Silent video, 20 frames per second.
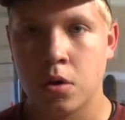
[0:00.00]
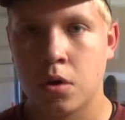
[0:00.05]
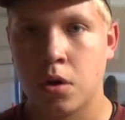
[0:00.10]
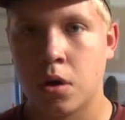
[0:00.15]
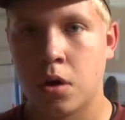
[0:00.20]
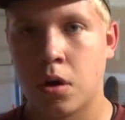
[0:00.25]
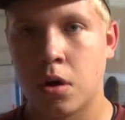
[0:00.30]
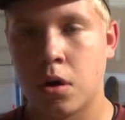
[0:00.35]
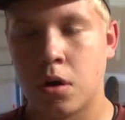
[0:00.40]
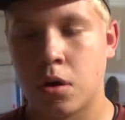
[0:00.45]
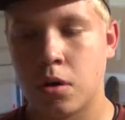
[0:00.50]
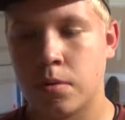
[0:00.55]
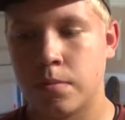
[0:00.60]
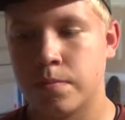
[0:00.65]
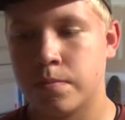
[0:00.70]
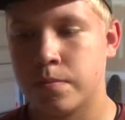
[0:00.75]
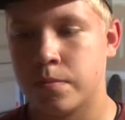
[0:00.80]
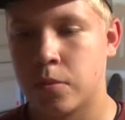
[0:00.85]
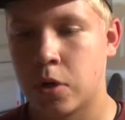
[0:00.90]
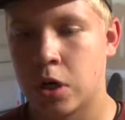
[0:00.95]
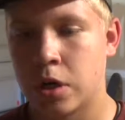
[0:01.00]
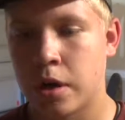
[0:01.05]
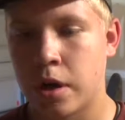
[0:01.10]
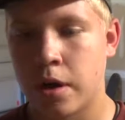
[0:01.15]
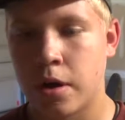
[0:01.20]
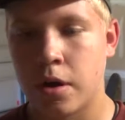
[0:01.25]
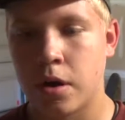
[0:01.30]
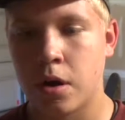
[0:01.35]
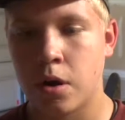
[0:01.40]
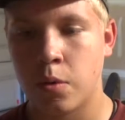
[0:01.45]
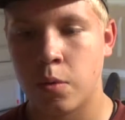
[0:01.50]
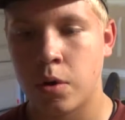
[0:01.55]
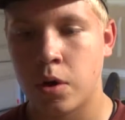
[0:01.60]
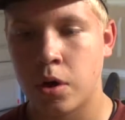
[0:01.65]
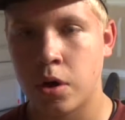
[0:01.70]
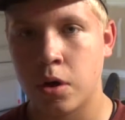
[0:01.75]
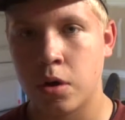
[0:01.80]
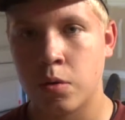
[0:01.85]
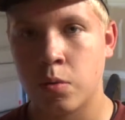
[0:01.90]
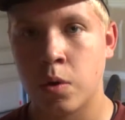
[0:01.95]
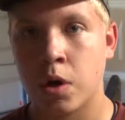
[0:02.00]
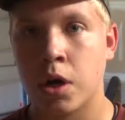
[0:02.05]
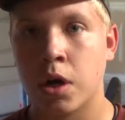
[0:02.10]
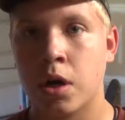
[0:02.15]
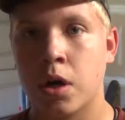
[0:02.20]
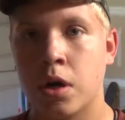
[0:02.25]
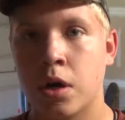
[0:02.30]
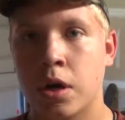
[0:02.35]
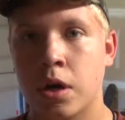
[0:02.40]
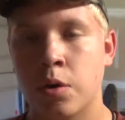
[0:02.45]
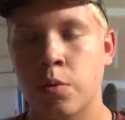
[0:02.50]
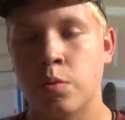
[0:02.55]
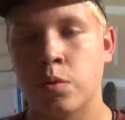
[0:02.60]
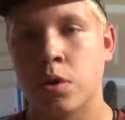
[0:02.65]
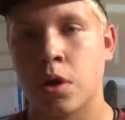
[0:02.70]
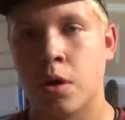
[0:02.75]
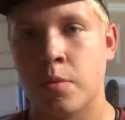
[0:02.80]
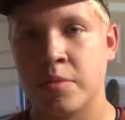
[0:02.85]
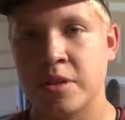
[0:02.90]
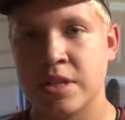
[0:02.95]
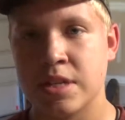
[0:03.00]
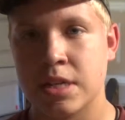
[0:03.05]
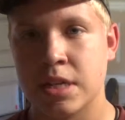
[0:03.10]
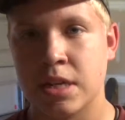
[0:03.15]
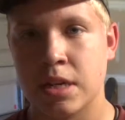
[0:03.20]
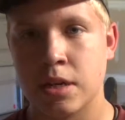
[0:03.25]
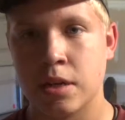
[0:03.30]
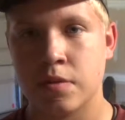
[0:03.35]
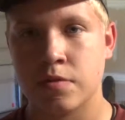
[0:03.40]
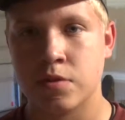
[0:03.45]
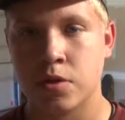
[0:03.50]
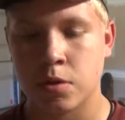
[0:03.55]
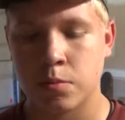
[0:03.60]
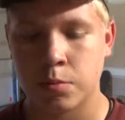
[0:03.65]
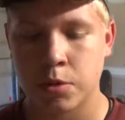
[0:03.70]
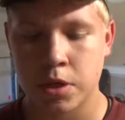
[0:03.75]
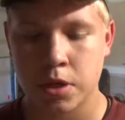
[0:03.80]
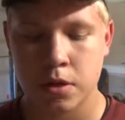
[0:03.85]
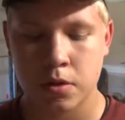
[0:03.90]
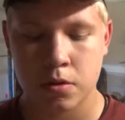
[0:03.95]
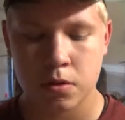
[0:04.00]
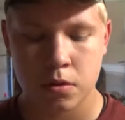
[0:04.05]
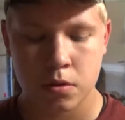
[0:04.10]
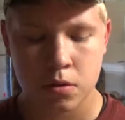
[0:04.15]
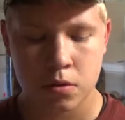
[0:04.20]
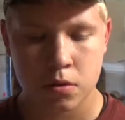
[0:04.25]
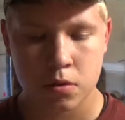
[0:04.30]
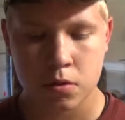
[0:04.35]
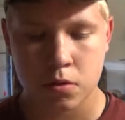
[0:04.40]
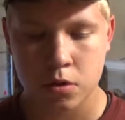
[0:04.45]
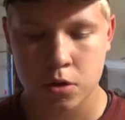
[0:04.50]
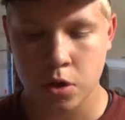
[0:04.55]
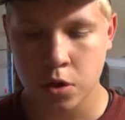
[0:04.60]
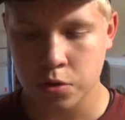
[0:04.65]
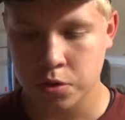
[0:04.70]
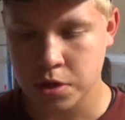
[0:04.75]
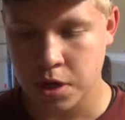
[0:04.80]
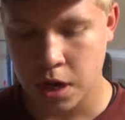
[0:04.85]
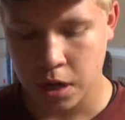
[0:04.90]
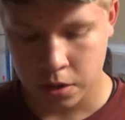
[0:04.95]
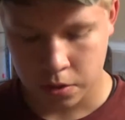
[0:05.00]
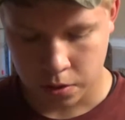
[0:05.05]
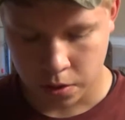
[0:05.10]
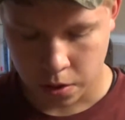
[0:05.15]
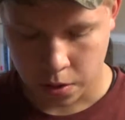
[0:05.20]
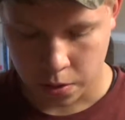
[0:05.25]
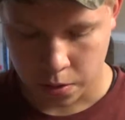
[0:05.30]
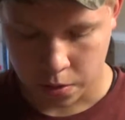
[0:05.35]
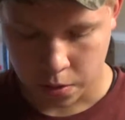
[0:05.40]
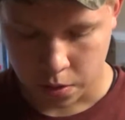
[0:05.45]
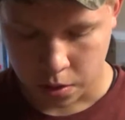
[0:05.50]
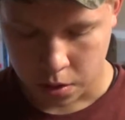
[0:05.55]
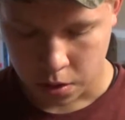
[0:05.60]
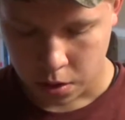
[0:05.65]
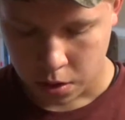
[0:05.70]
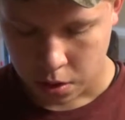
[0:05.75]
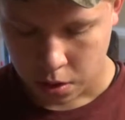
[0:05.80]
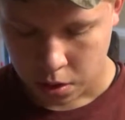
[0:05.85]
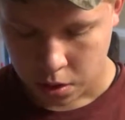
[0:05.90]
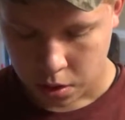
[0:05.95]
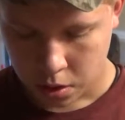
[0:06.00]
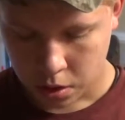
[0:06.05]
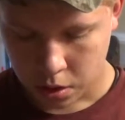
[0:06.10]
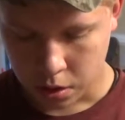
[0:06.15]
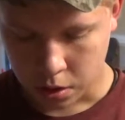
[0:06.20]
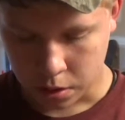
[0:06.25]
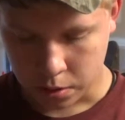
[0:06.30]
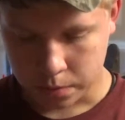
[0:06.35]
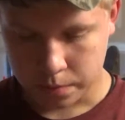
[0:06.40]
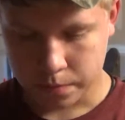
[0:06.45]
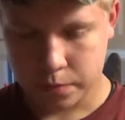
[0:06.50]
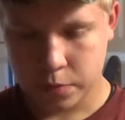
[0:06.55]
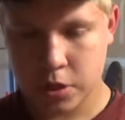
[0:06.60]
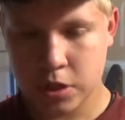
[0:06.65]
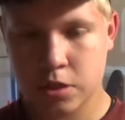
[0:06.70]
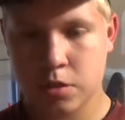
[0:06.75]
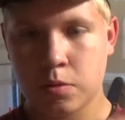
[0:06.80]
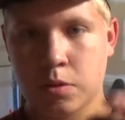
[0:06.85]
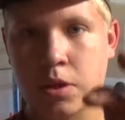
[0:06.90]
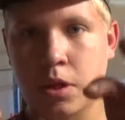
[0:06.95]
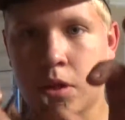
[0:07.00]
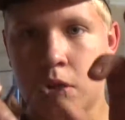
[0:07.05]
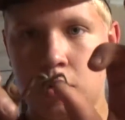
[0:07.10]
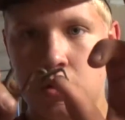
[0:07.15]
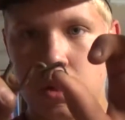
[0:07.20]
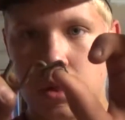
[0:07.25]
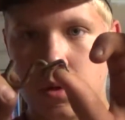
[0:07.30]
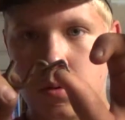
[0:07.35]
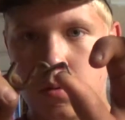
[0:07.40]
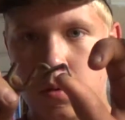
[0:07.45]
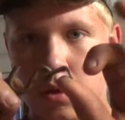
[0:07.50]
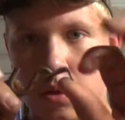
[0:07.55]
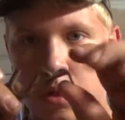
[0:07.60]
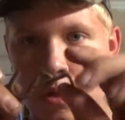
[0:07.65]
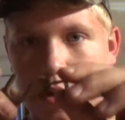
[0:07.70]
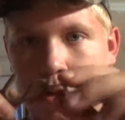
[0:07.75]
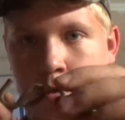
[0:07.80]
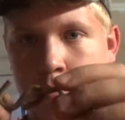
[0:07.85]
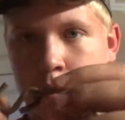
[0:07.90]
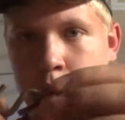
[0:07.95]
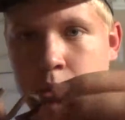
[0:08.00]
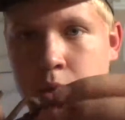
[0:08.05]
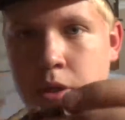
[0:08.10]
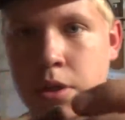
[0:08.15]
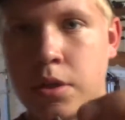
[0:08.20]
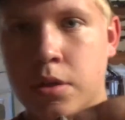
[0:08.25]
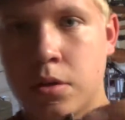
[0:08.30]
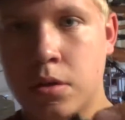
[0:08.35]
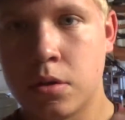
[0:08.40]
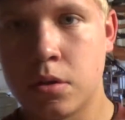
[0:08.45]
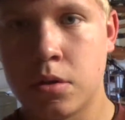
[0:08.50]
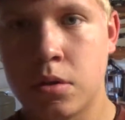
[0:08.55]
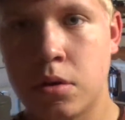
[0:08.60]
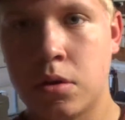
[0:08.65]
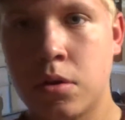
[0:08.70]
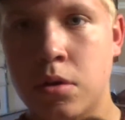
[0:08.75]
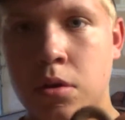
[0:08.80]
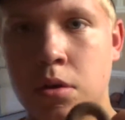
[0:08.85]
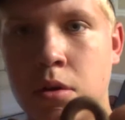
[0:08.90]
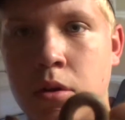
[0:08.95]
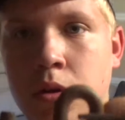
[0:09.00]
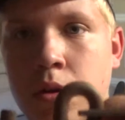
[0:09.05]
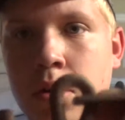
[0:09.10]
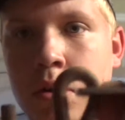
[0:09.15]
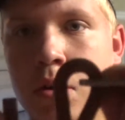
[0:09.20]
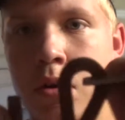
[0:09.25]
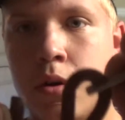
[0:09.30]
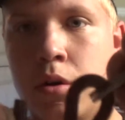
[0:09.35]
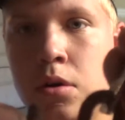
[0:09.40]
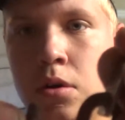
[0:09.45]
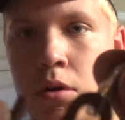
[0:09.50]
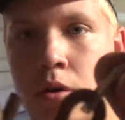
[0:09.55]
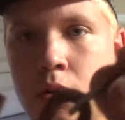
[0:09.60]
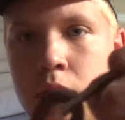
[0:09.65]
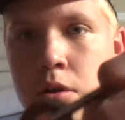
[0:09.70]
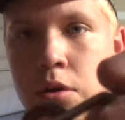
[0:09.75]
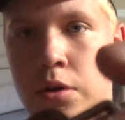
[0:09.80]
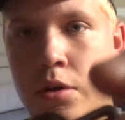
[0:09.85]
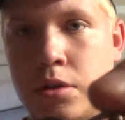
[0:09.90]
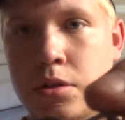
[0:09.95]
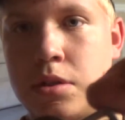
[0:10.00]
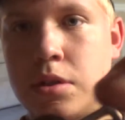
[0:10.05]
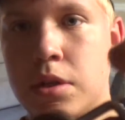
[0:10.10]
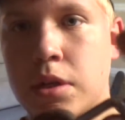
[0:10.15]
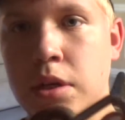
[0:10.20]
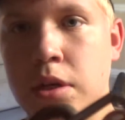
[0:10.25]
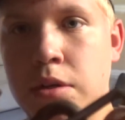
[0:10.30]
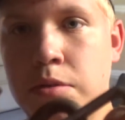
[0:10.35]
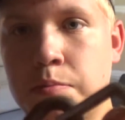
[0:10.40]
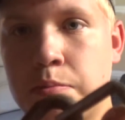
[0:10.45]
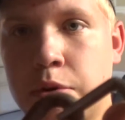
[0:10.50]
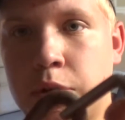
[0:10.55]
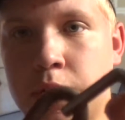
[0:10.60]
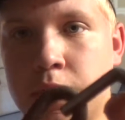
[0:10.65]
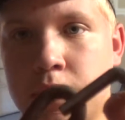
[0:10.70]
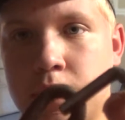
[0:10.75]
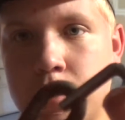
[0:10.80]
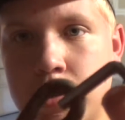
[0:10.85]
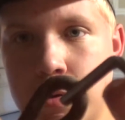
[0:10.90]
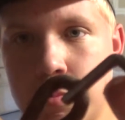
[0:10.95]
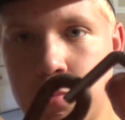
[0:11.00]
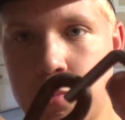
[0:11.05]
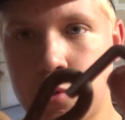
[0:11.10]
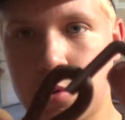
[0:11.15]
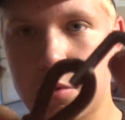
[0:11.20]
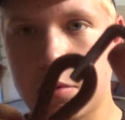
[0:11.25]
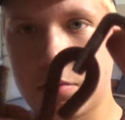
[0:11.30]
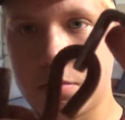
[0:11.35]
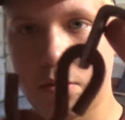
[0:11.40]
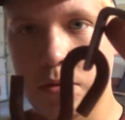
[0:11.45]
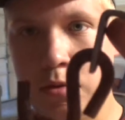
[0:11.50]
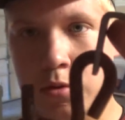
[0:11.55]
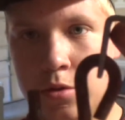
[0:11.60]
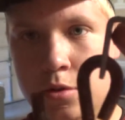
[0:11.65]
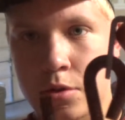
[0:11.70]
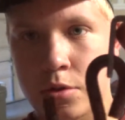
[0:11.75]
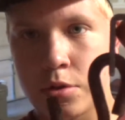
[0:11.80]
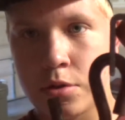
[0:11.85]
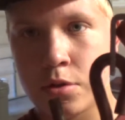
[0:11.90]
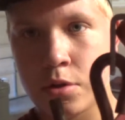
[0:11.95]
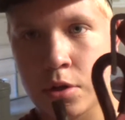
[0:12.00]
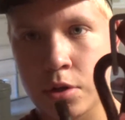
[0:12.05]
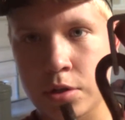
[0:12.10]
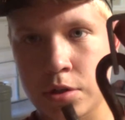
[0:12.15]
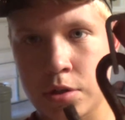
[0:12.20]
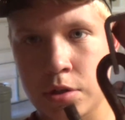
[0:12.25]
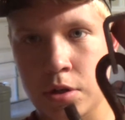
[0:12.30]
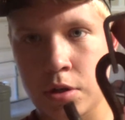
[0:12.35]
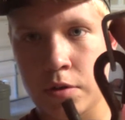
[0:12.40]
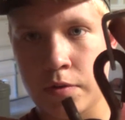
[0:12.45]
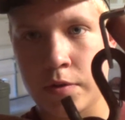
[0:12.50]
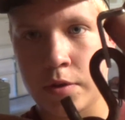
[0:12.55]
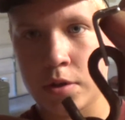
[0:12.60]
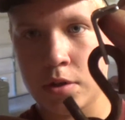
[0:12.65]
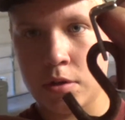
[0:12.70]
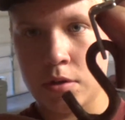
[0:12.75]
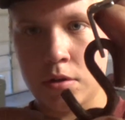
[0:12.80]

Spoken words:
an area where it will not be seen if somebody goes down the road. This is what they look like when they're complete. You can see it's pretty simple construction of it,